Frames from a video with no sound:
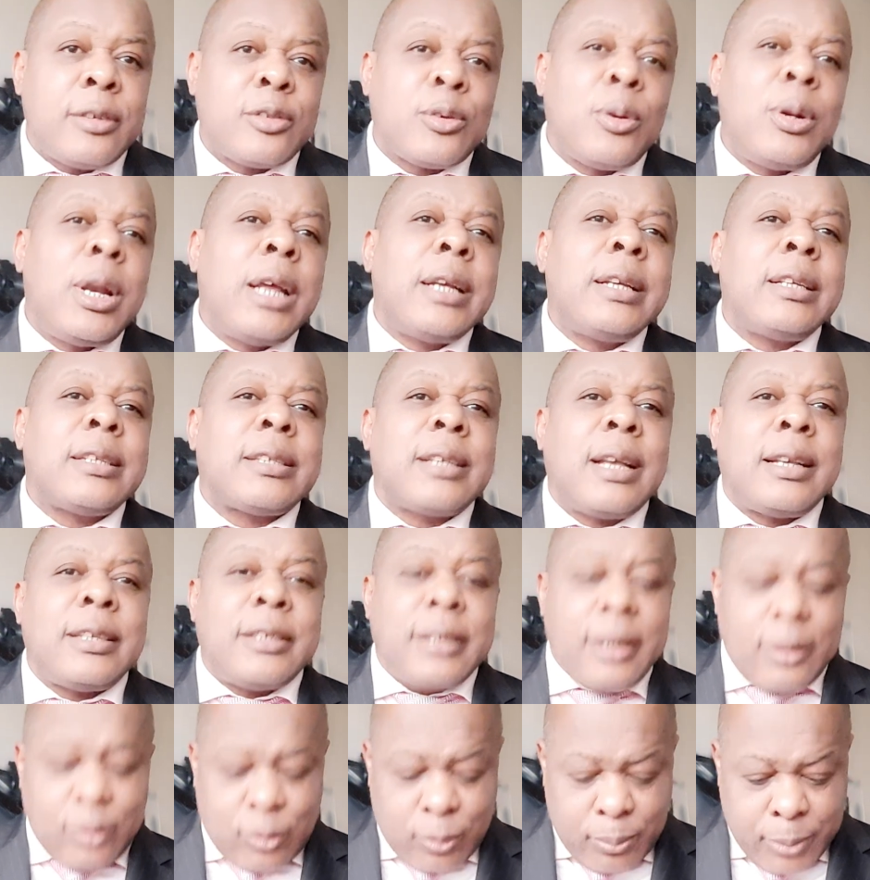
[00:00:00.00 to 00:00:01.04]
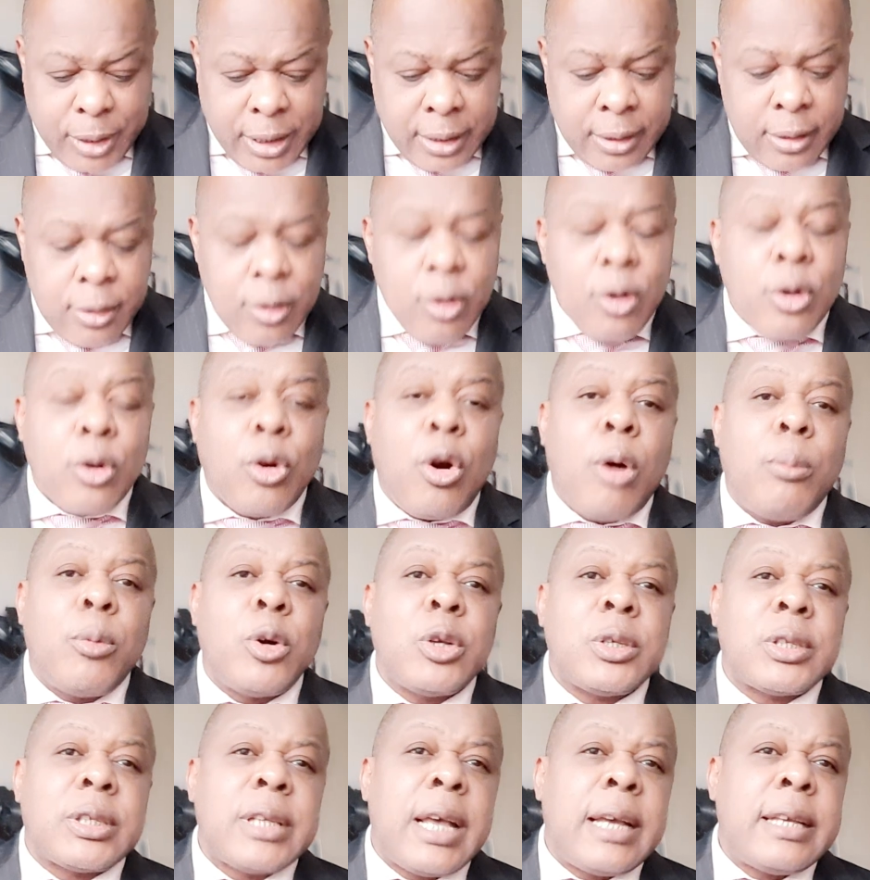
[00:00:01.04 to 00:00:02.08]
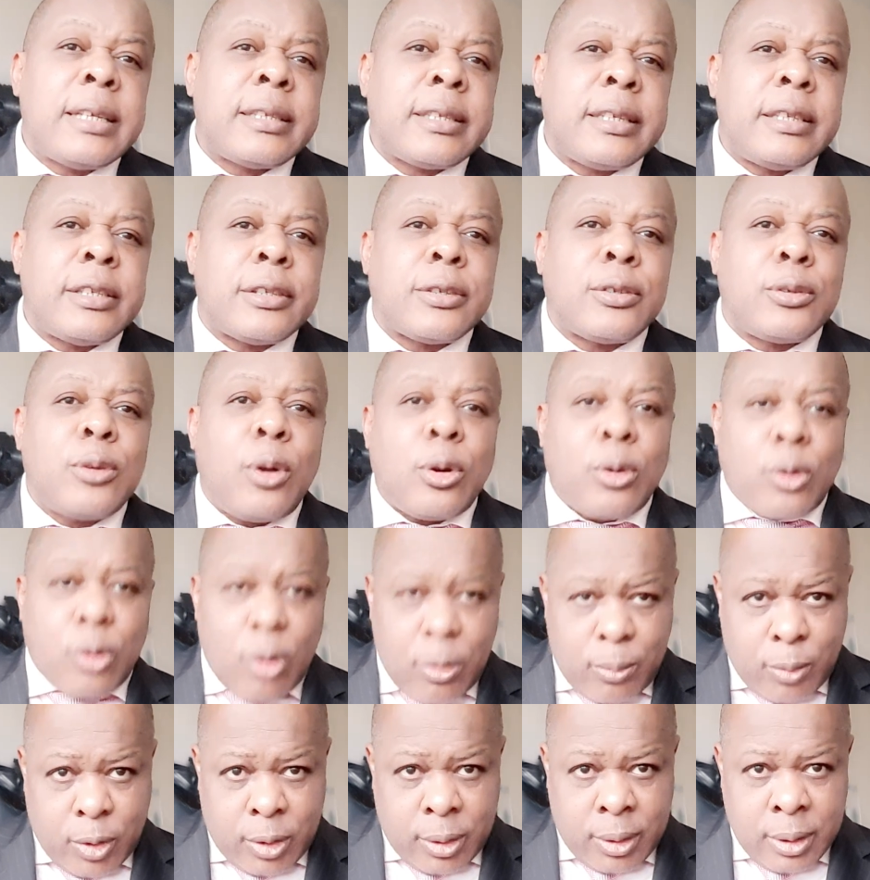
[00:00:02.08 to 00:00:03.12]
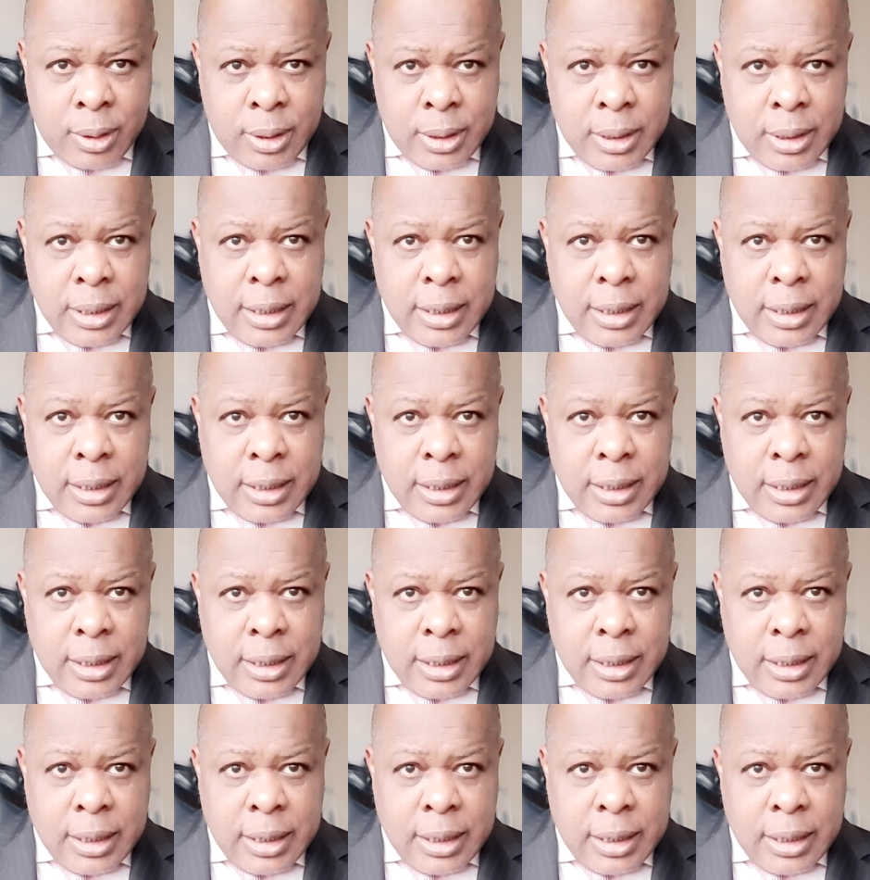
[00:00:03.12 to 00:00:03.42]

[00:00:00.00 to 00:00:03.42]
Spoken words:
So ladies and gentlemen, common sense is not common.